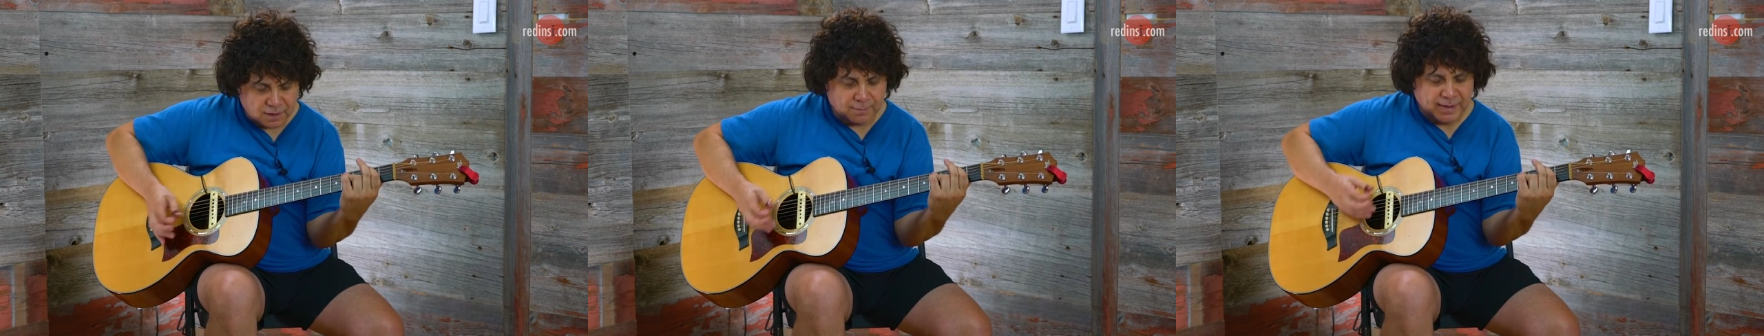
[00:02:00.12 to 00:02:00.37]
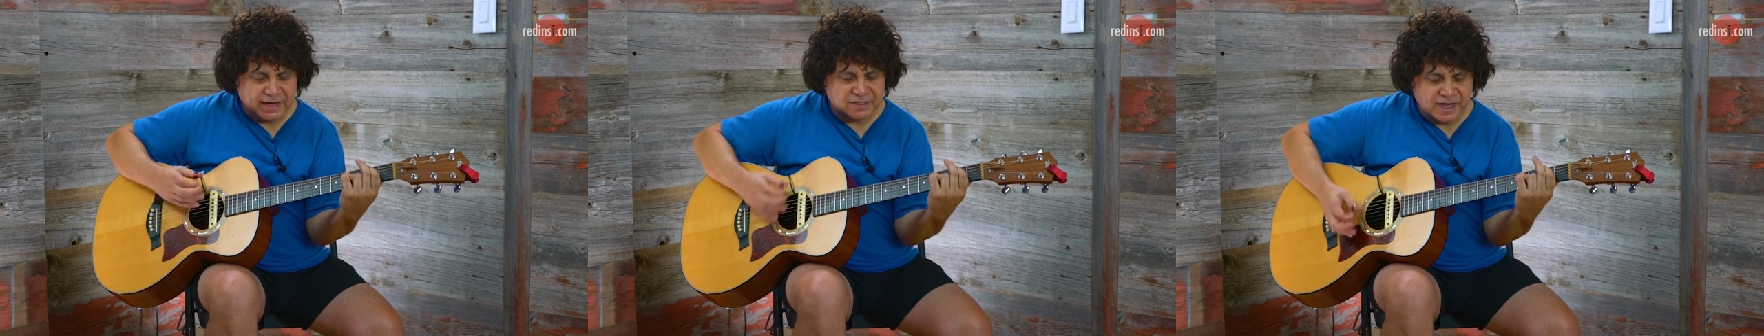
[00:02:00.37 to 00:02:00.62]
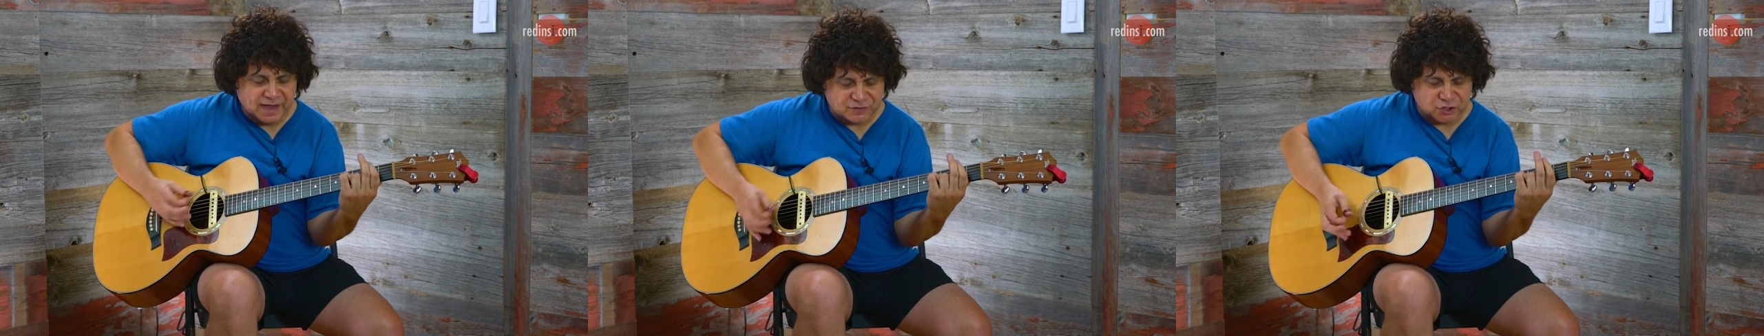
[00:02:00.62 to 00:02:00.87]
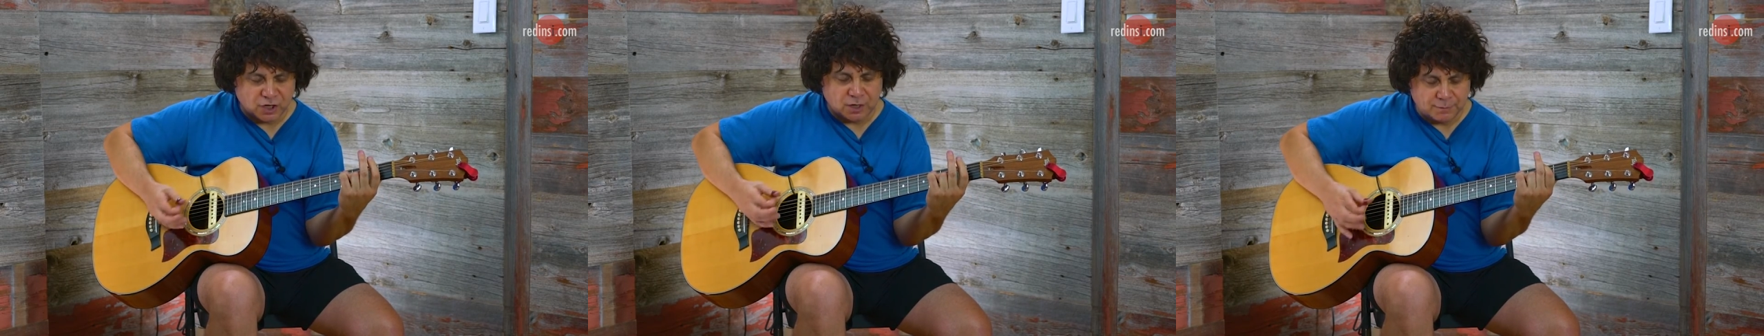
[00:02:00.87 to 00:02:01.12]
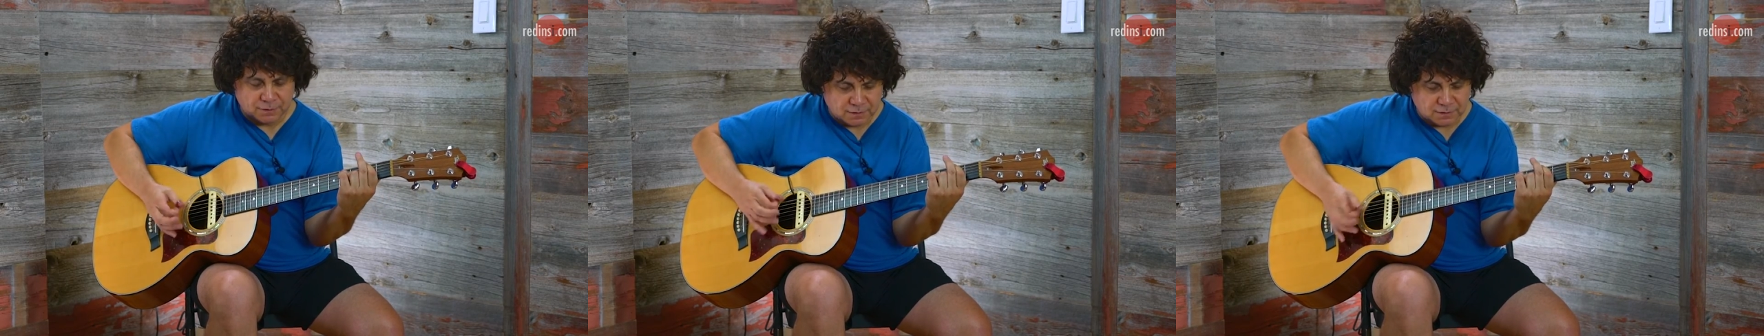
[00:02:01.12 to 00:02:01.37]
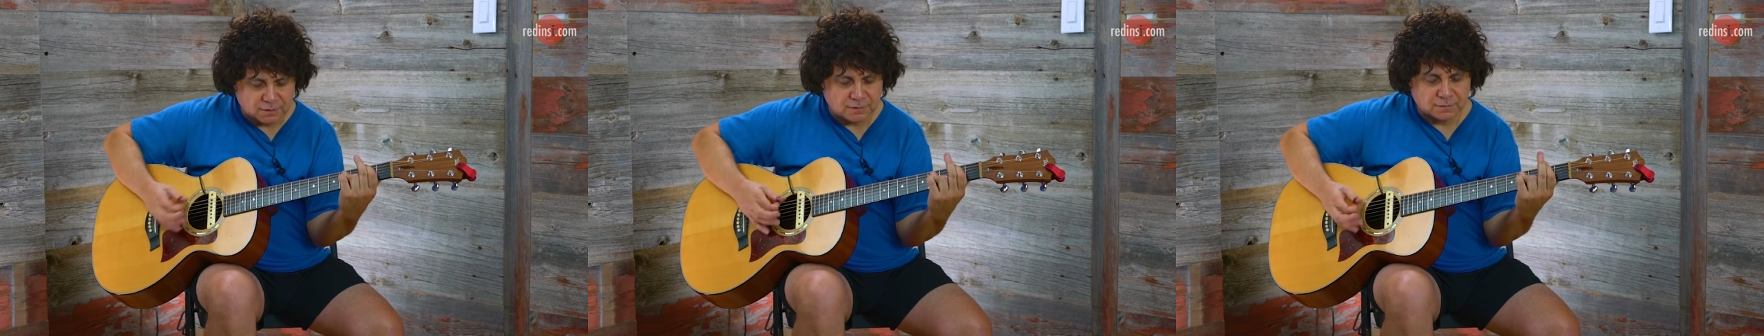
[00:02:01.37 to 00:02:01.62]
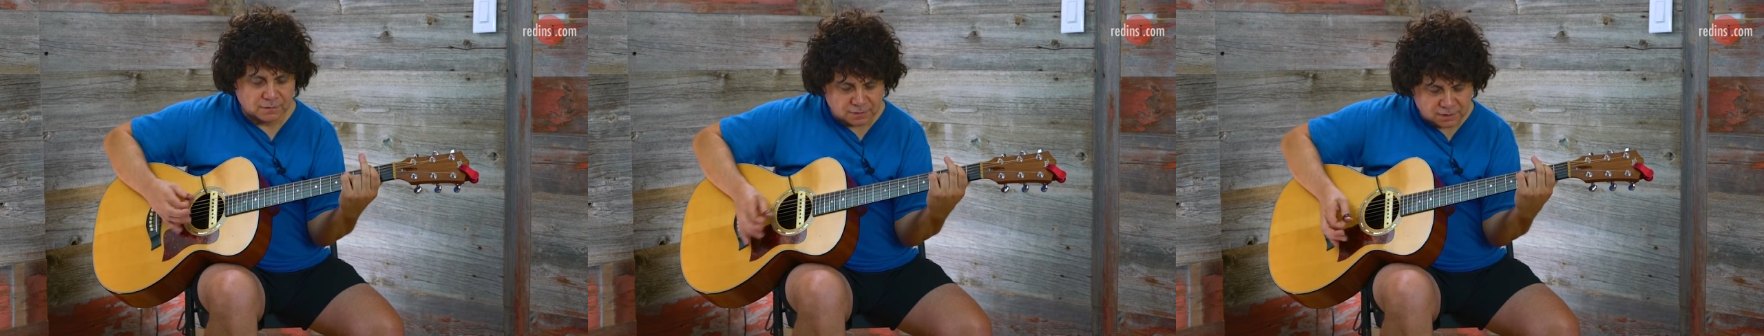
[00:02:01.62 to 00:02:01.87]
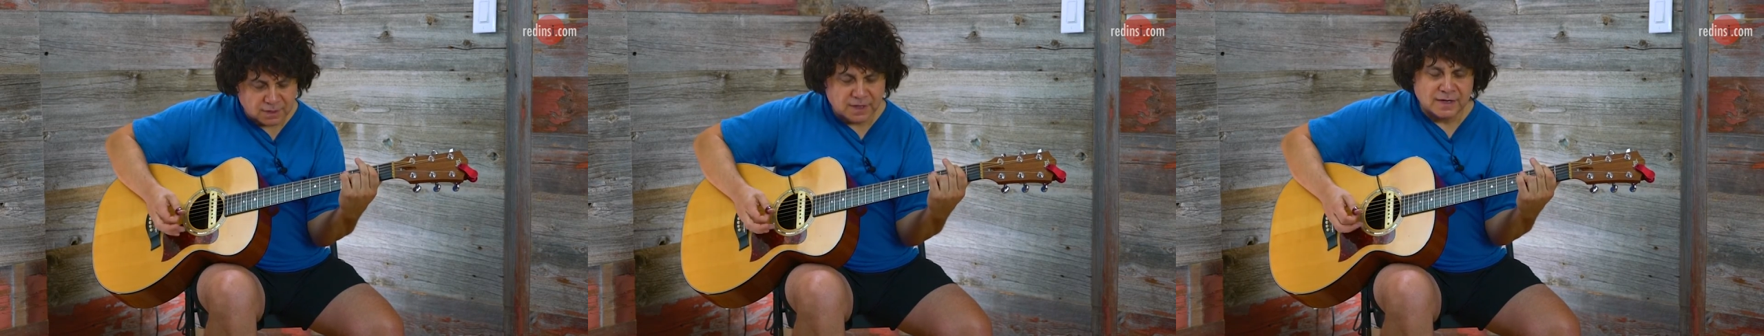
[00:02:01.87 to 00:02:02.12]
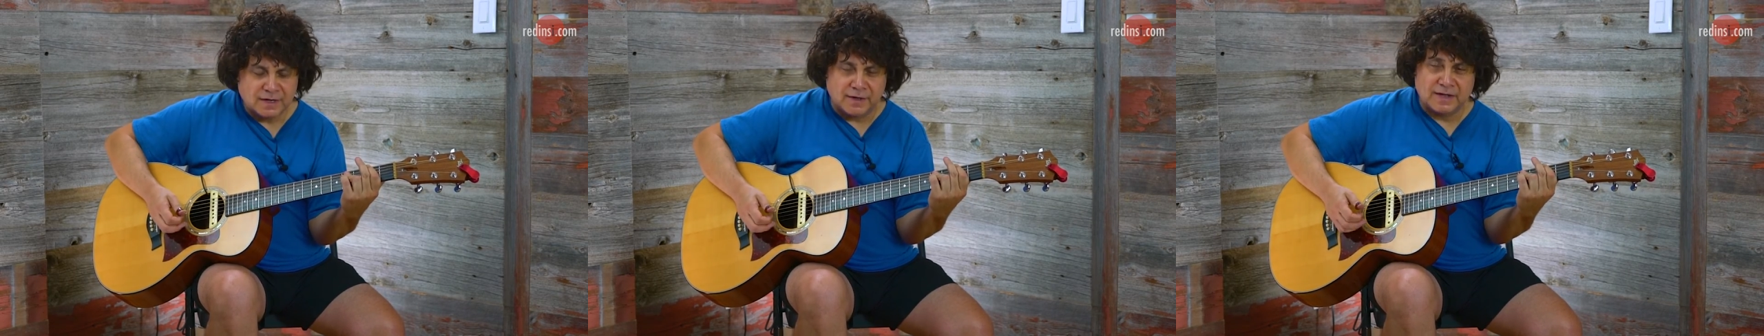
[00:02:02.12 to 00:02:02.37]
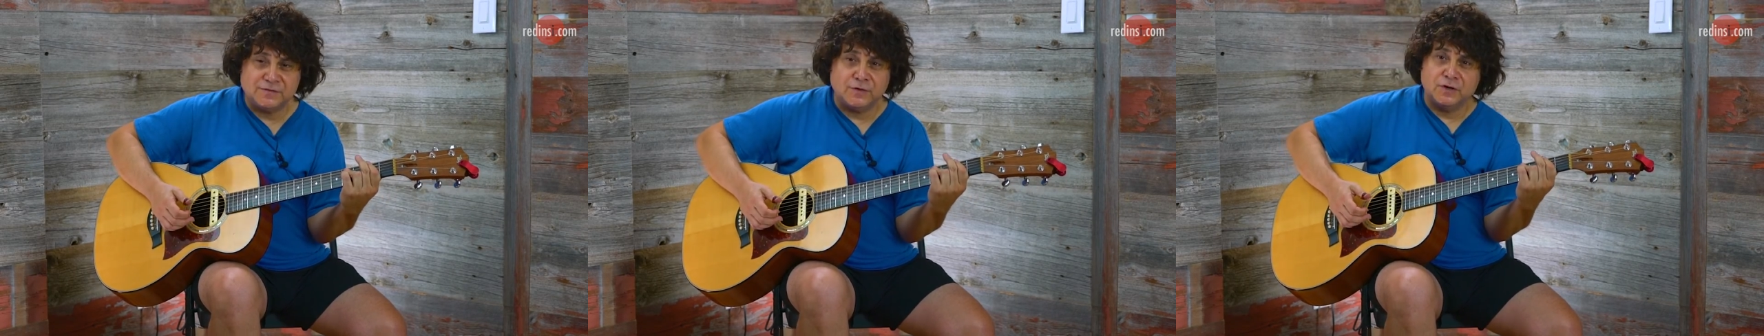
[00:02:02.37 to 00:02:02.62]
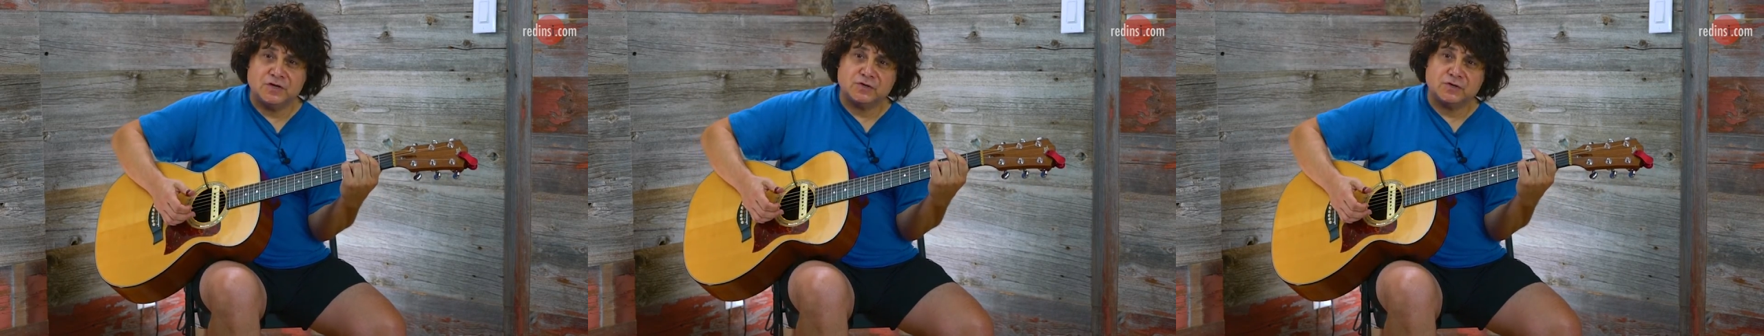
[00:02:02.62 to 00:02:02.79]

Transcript: back to F sharp. Now that's very